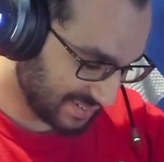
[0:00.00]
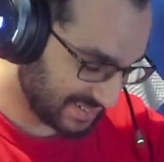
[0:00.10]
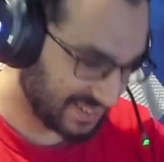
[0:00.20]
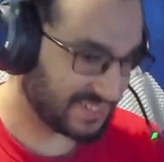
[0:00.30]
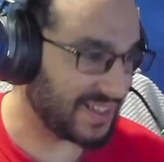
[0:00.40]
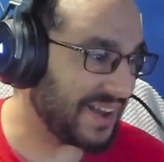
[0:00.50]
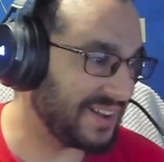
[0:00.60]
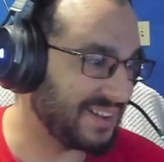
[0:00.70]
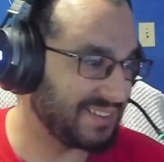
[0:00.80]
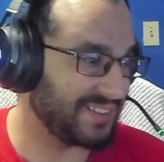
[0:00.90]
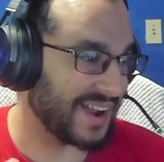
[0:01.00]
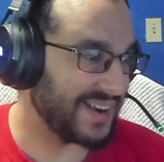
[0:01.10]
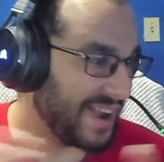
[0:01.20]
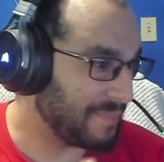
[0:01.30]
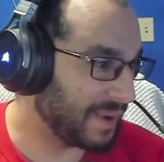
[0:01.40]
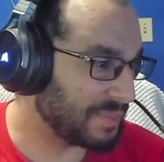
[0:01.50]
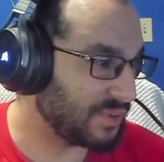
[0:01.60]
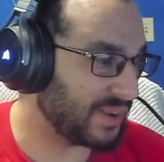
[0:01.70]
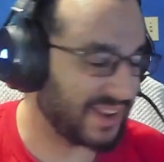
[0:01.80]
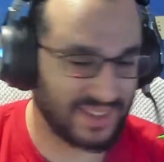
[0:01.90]
because that dynamic
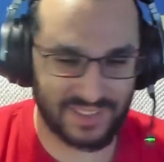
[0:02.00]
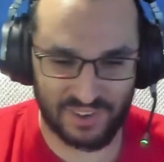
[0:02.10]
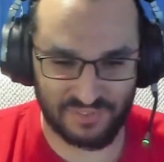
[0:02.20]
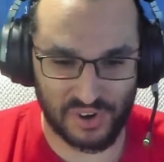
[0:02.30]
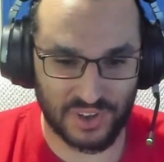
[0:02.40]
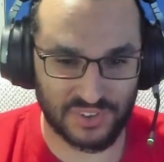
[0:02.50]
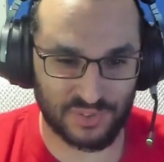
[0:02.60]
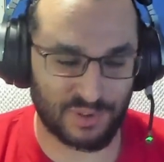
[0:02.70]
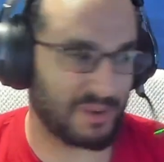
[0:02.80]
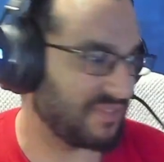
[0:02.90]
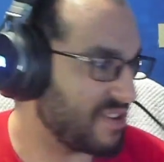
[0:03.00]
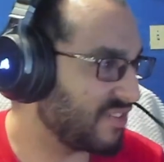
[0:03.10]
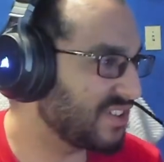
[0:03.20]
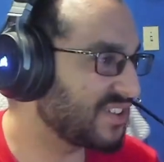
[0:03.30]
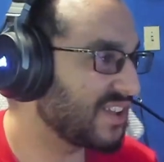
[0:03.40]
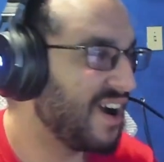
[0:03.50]
between Caitlyn and Frost is one of my favorites.